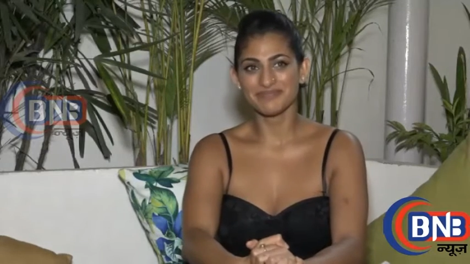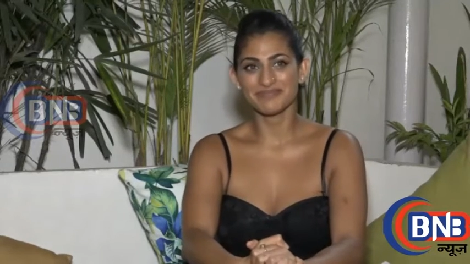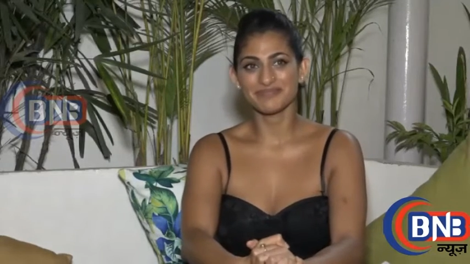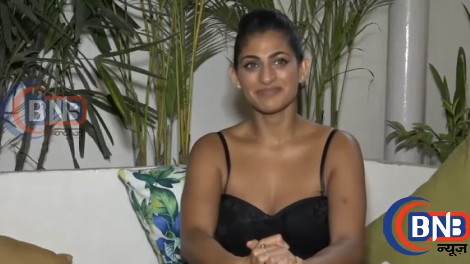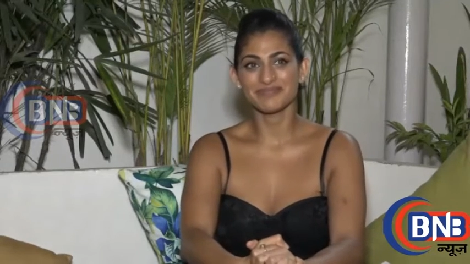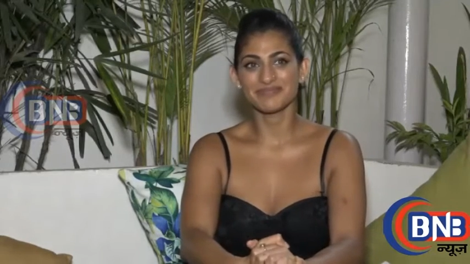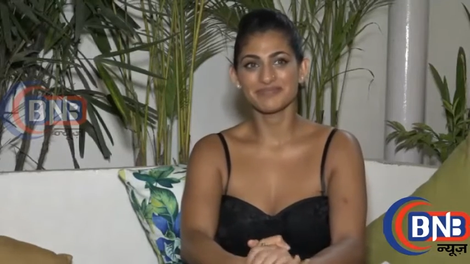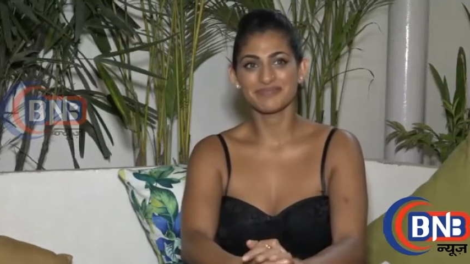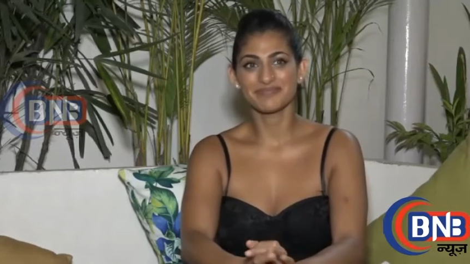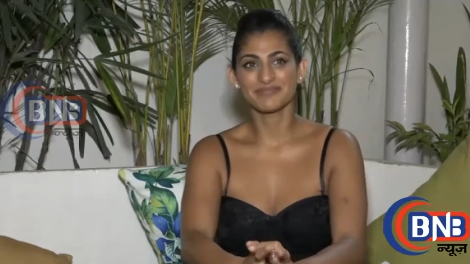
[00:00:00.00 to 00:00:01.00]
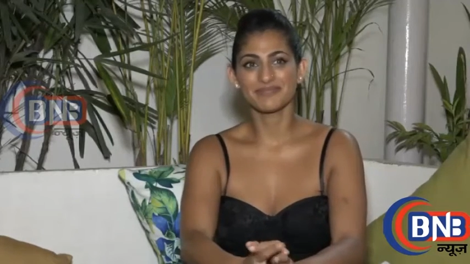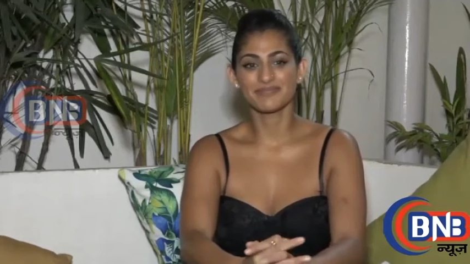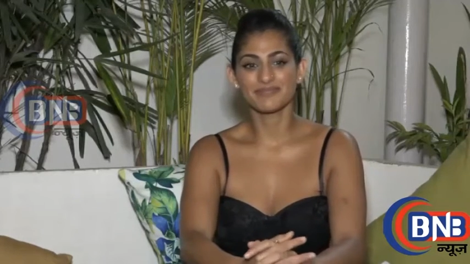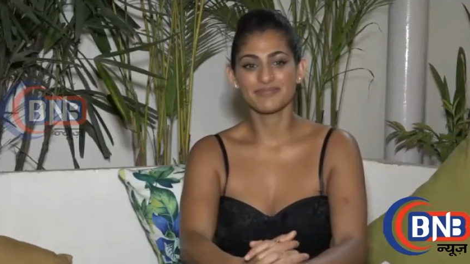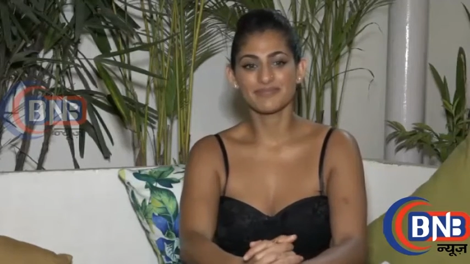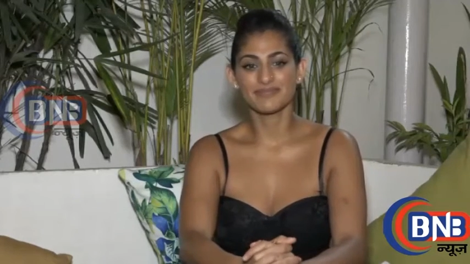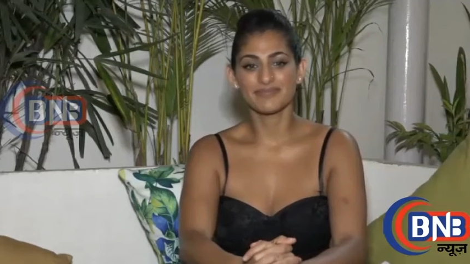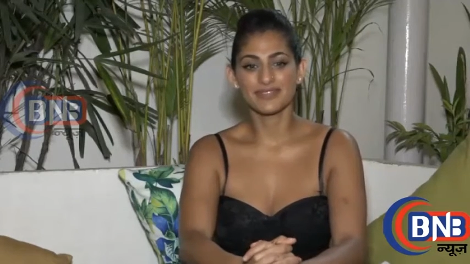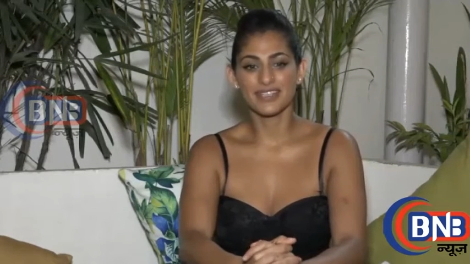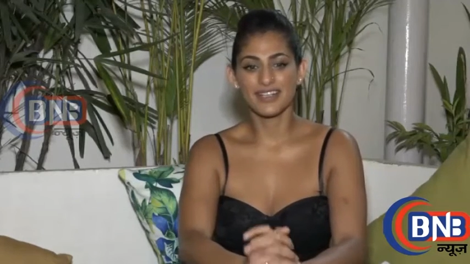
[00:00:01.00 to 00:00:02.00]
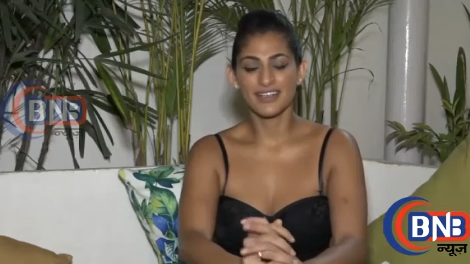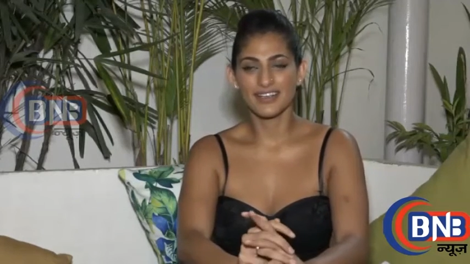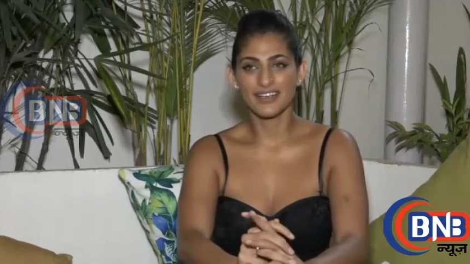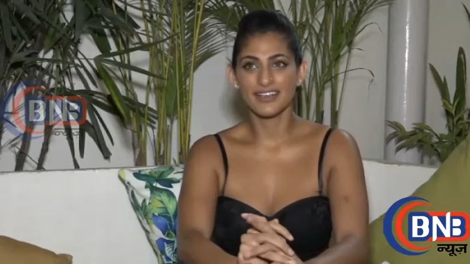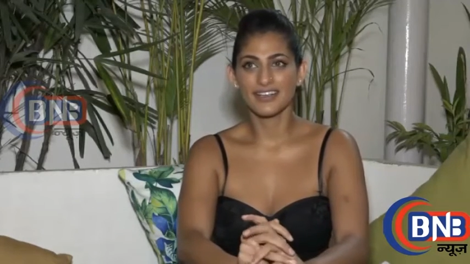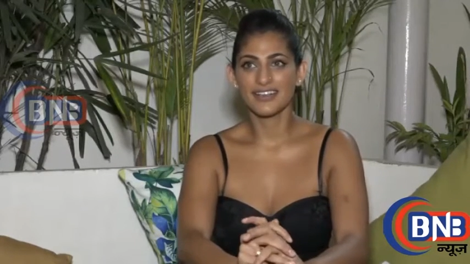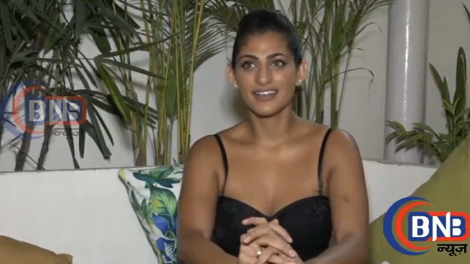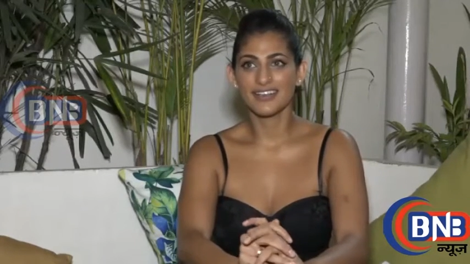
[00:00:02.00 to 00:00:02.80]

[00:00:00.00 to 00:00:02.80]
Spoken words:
[no speech]